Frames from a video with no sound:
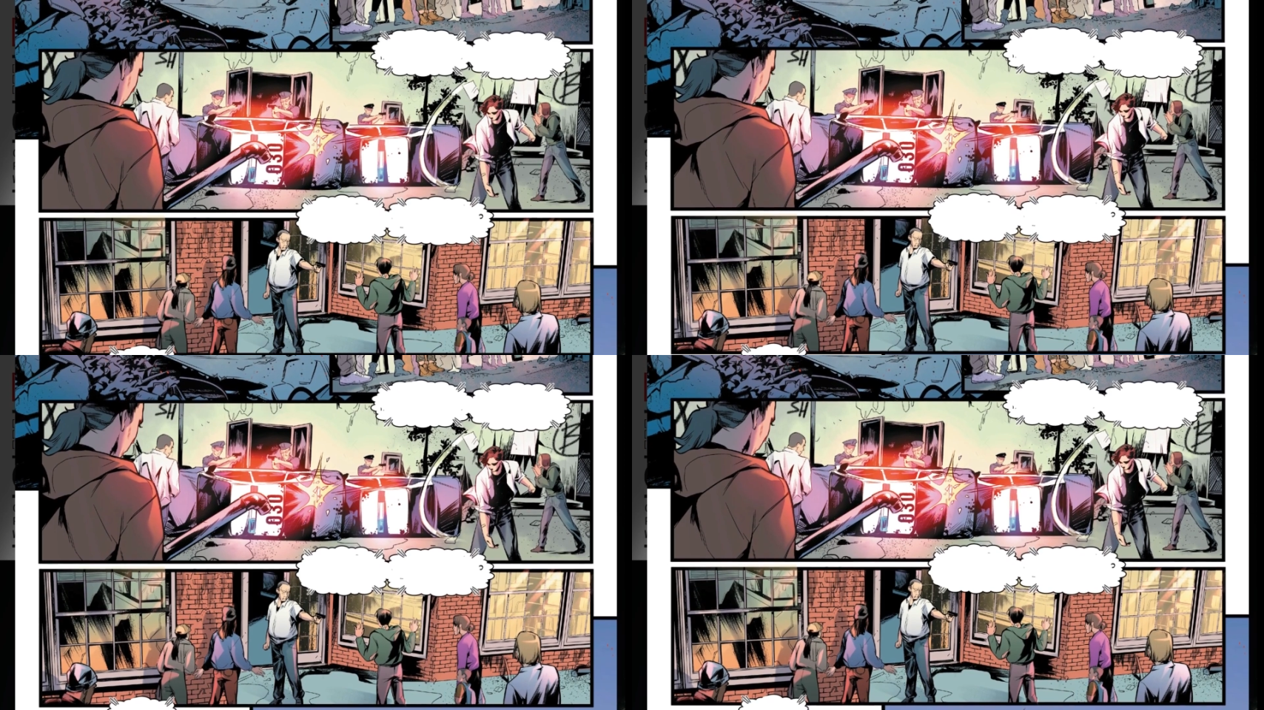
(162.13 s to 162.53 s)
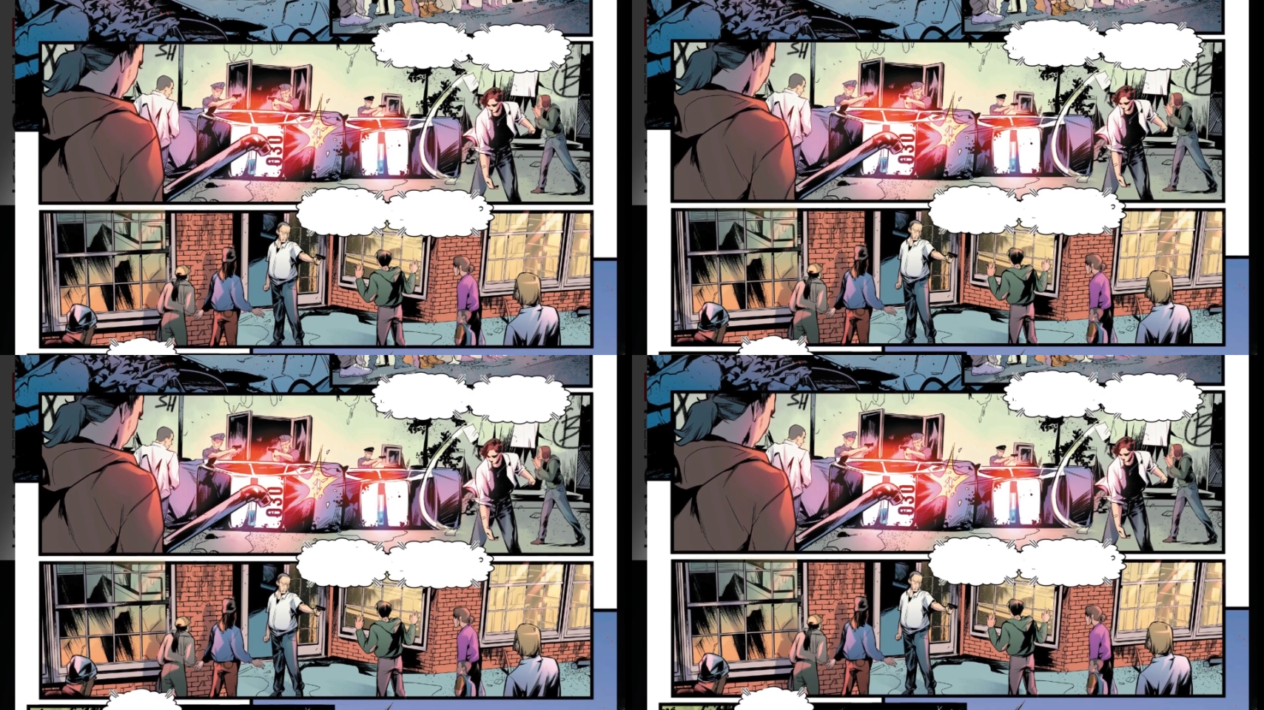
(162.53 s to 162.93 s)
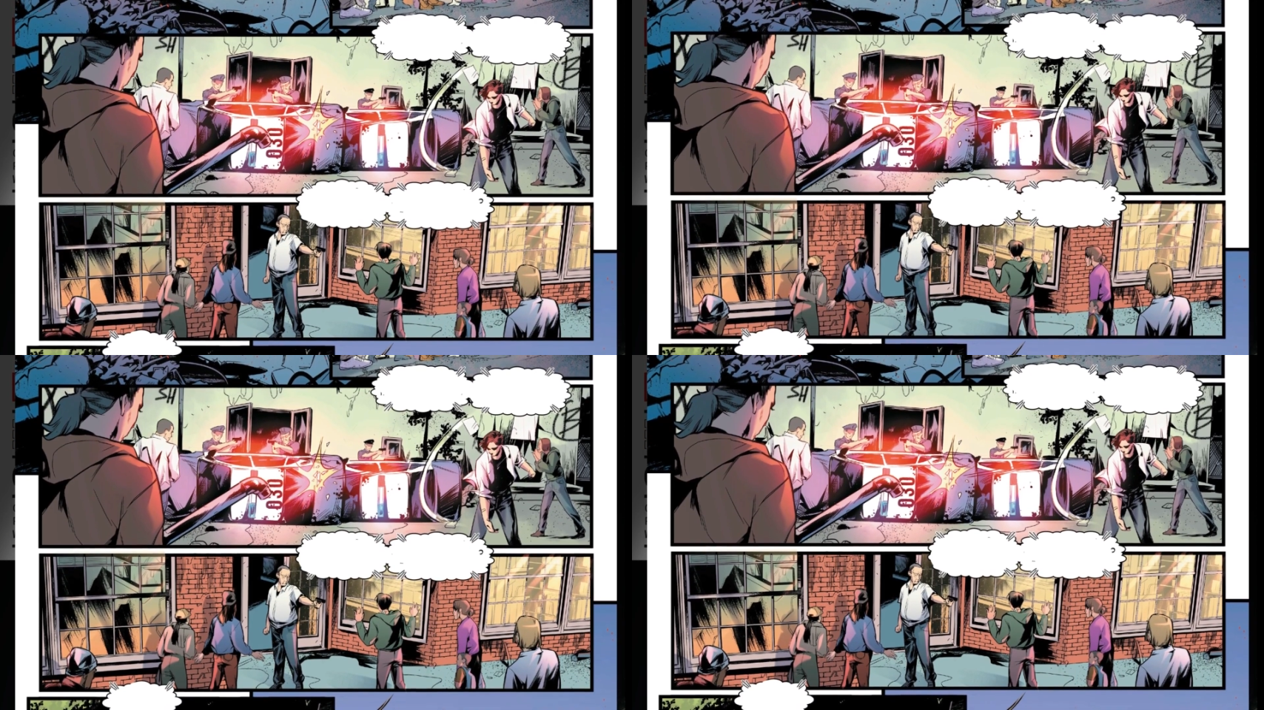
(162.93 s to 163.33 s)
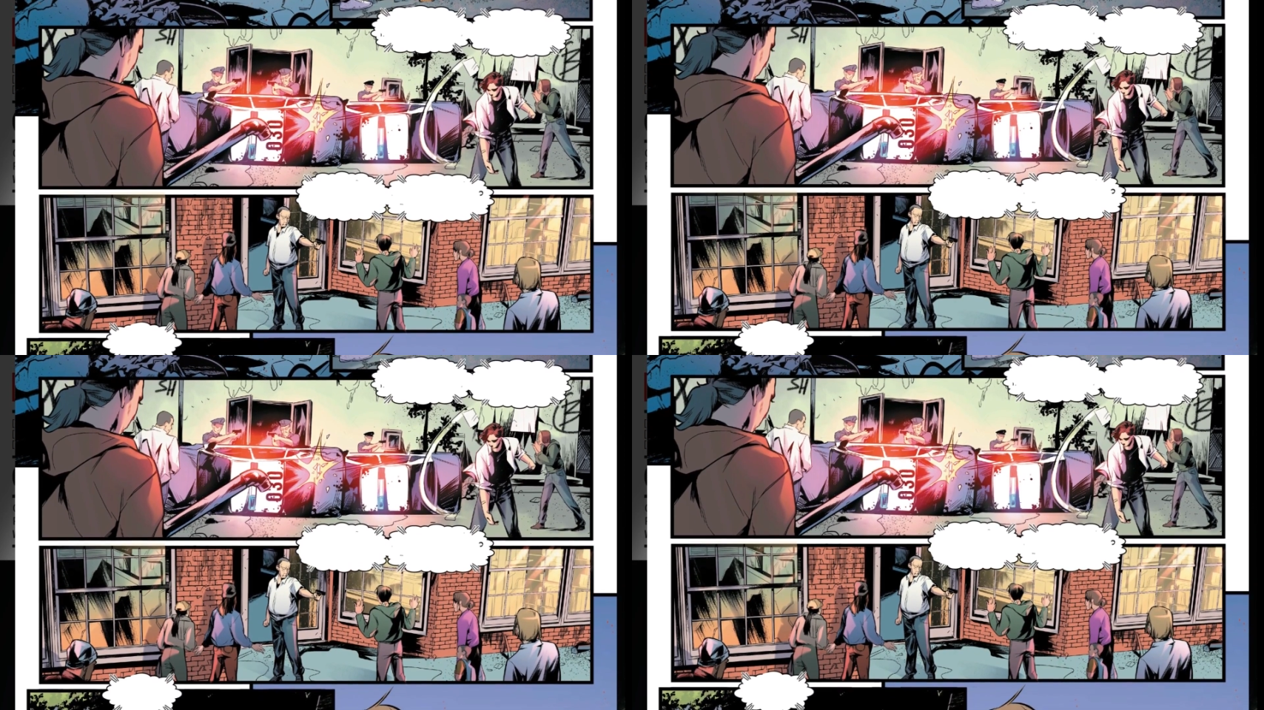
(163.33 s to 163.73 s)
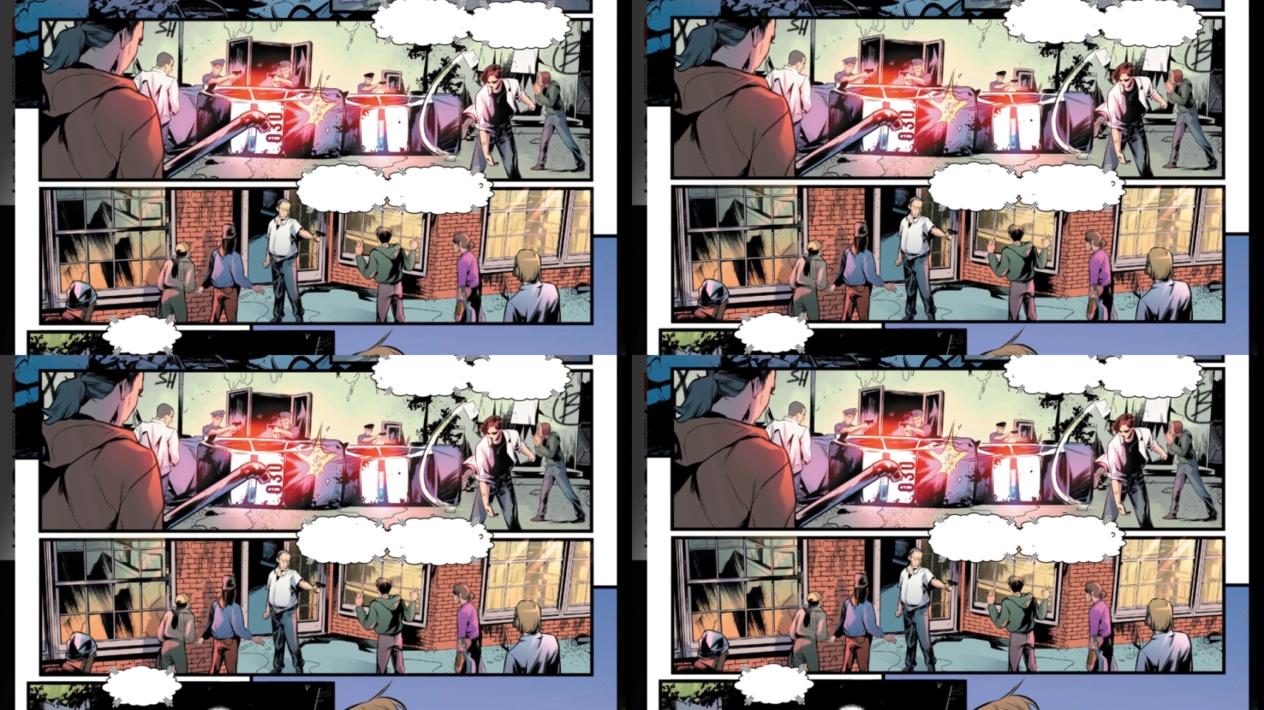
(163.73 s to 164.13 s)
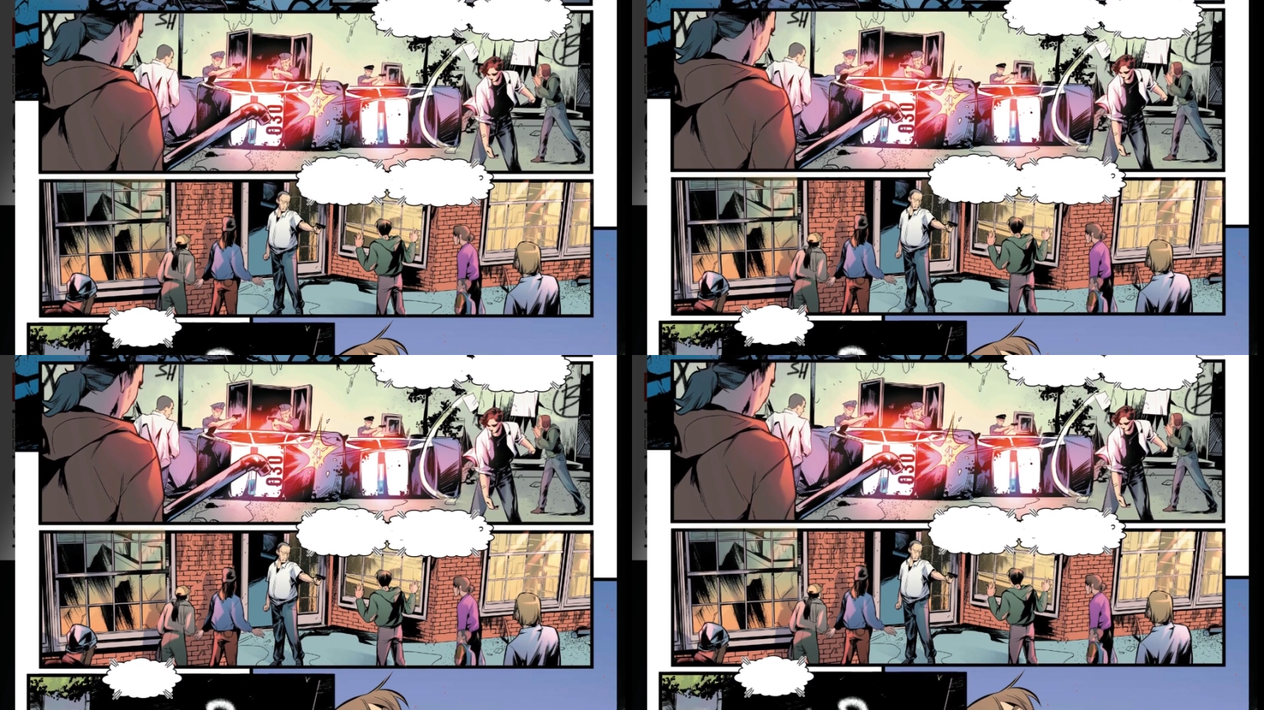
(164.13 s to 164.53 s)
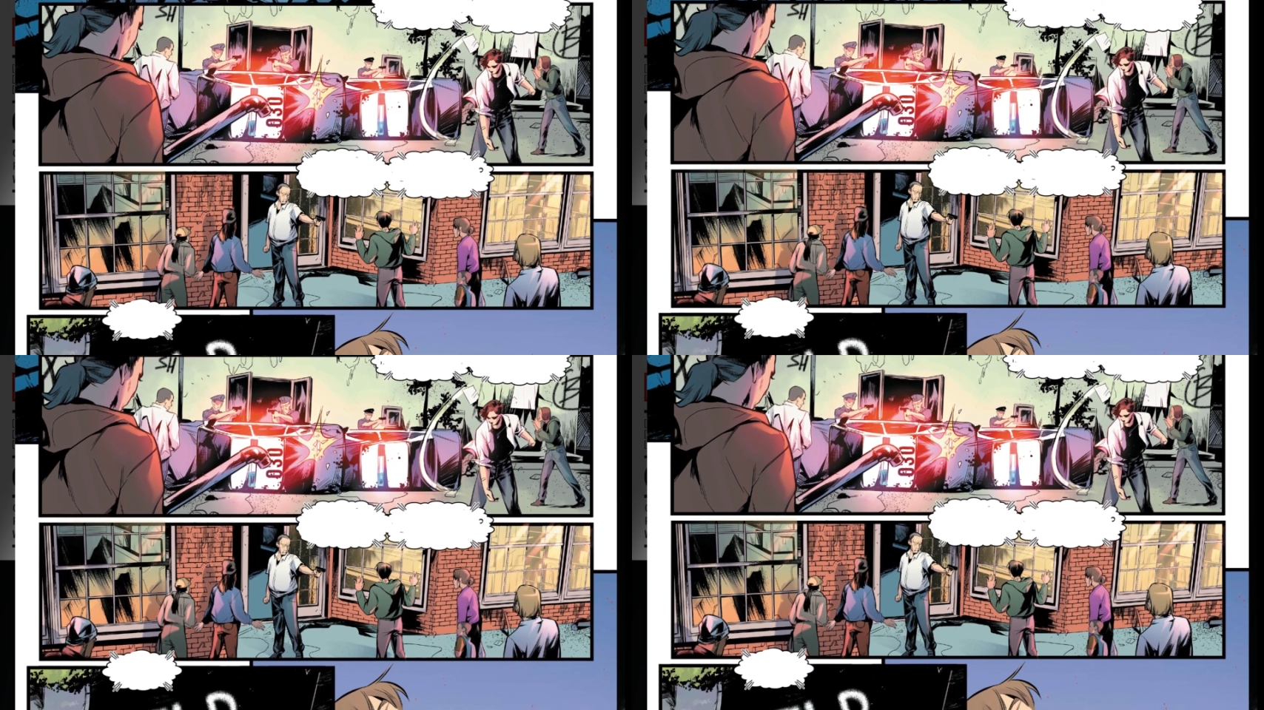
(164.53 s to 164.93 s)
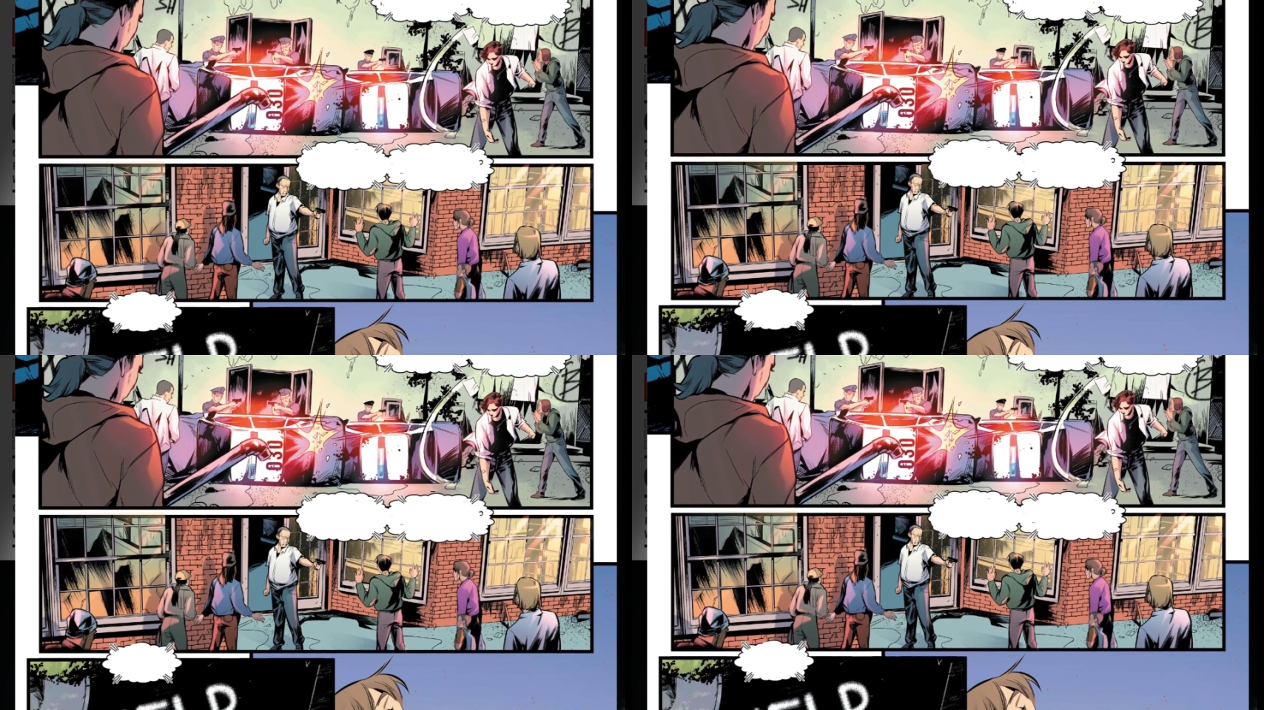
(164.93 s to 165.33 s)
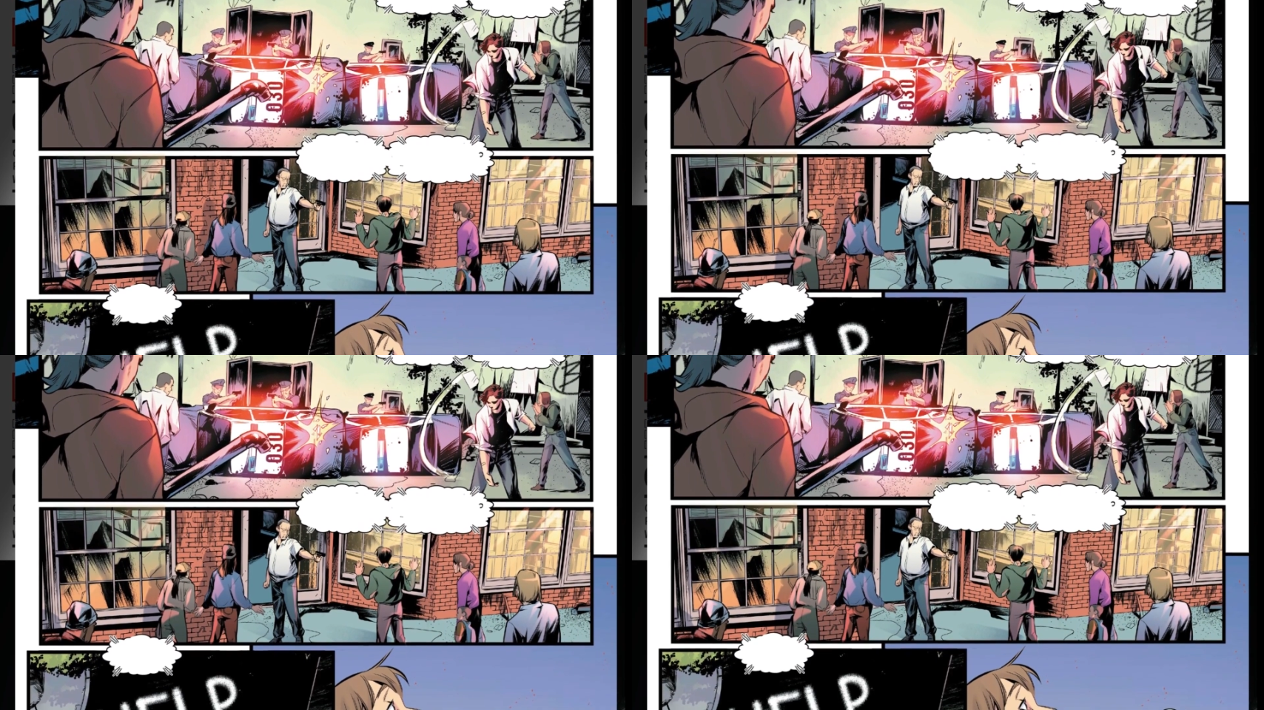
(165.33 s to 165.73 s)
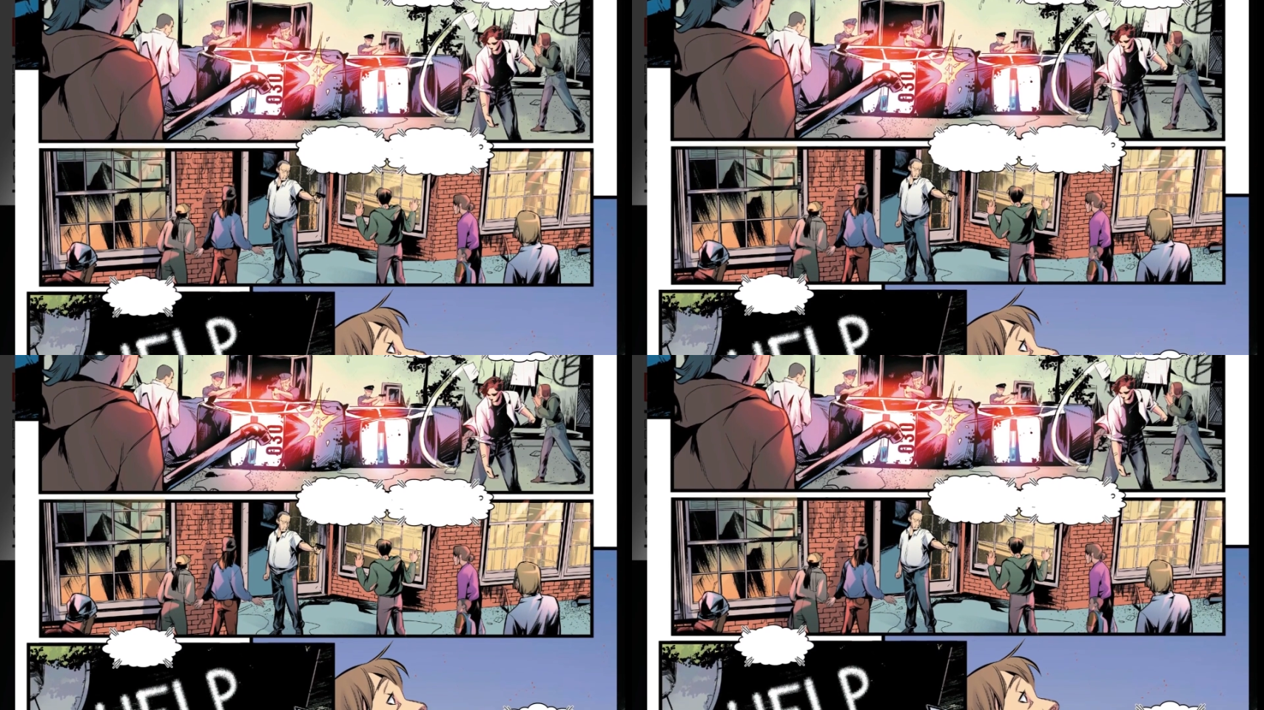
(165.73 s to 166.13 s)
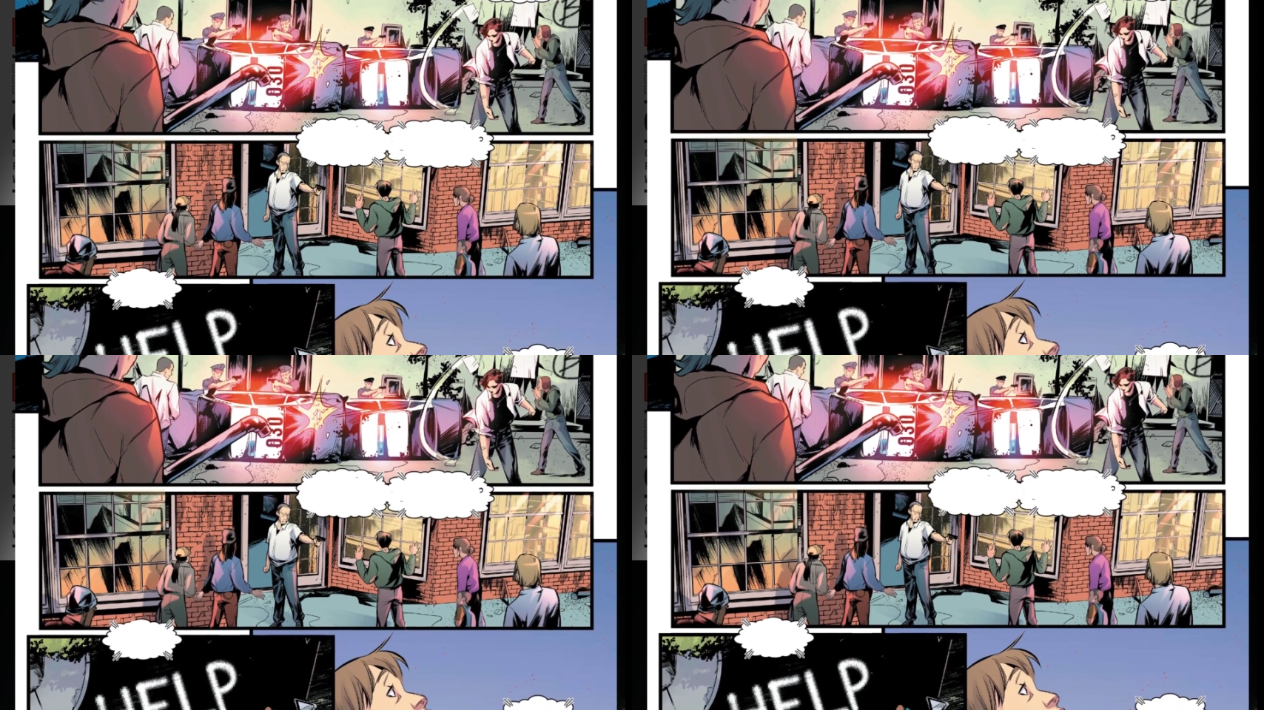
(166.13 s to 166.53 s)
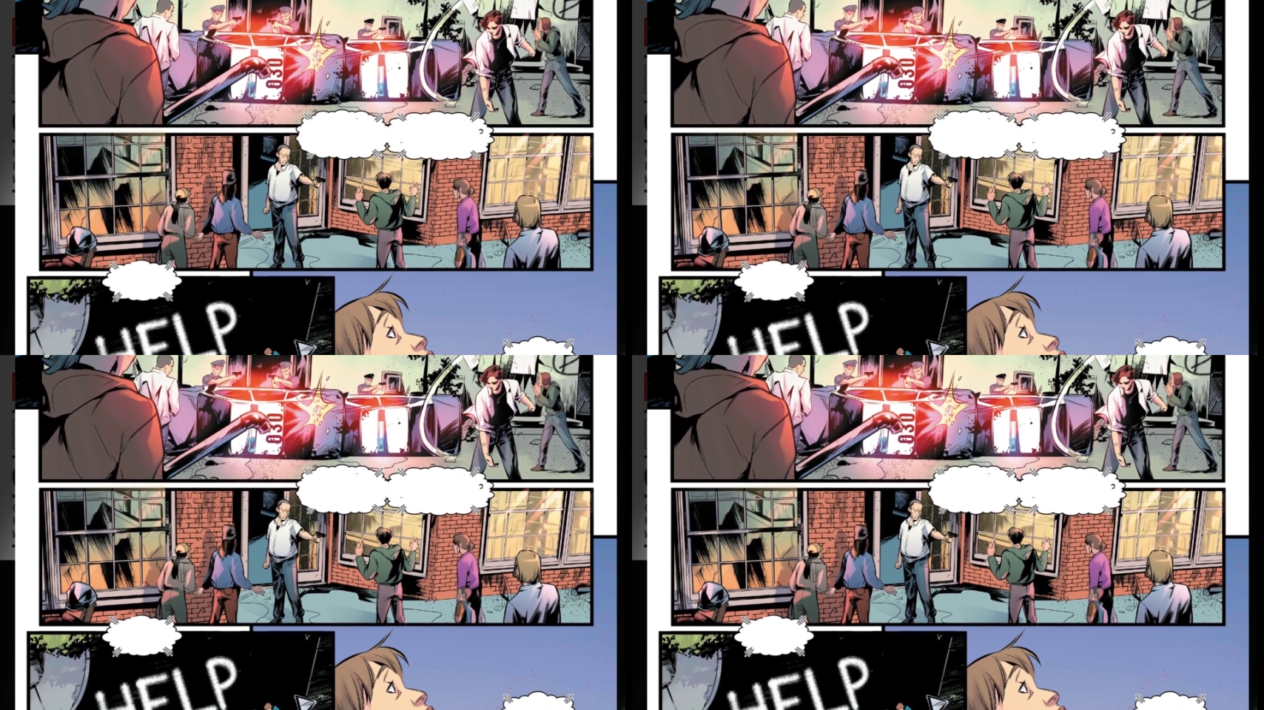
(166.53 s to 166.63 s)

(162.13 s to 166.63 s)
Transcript: Nobody's mouth can be seen.